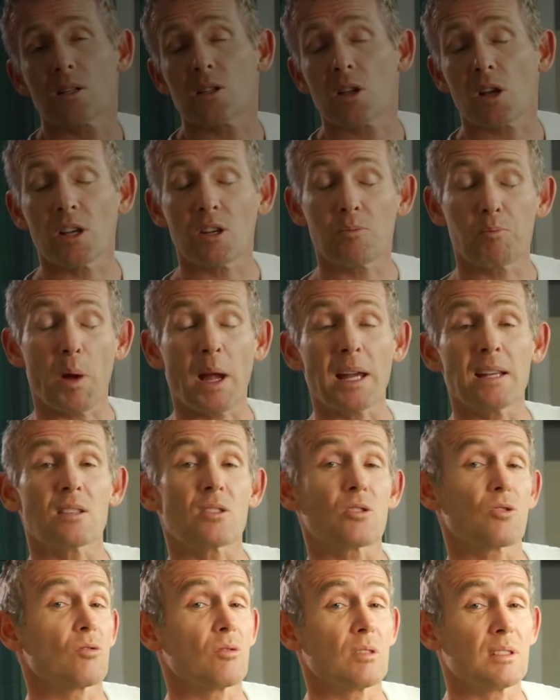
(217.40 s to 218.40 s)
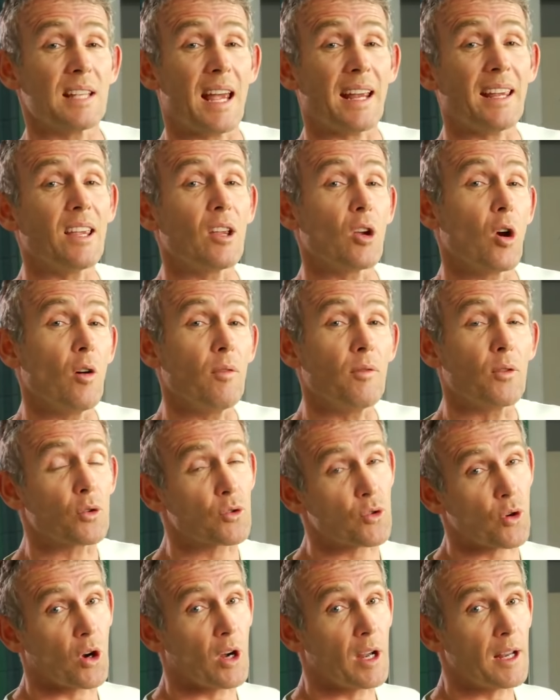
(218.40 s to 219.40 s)
So your paint's tacking off
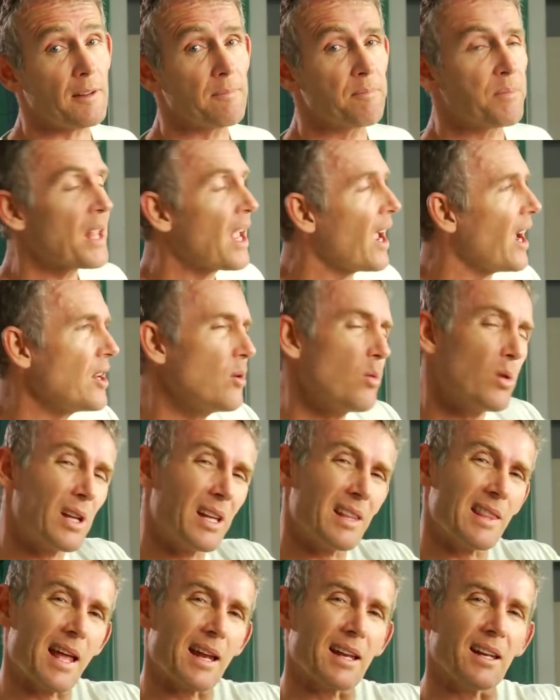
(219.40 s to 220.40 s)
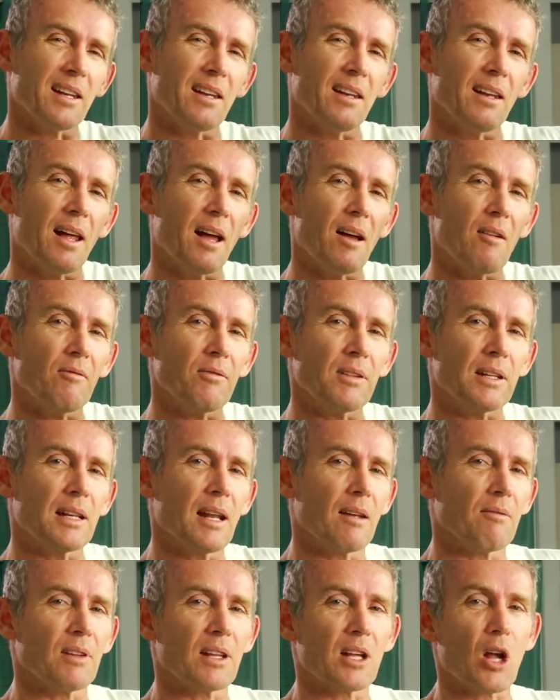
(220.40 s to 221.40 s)
or dry, and you want to get that lovely,
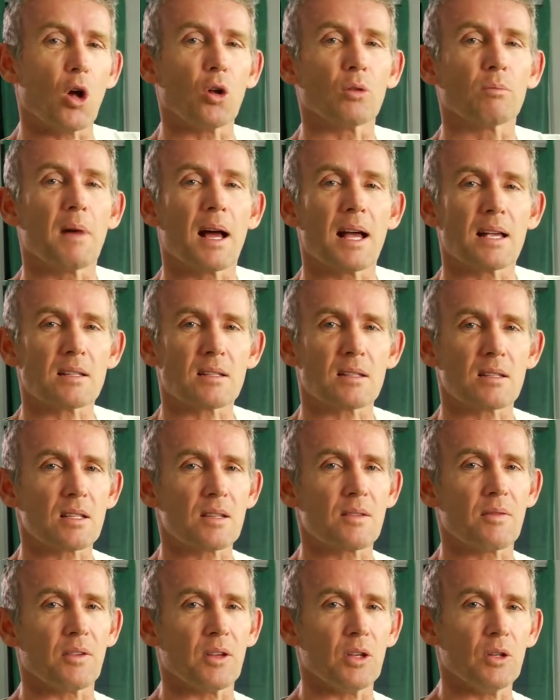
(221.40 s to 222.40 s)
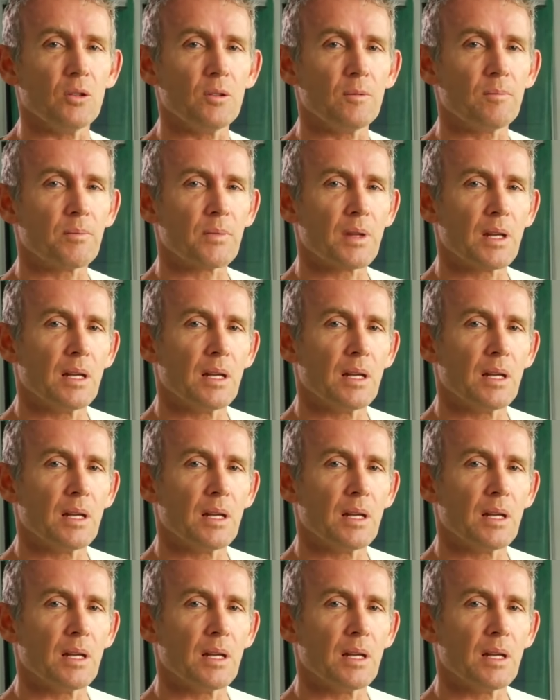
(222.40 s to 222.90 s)
lovely old masters feel.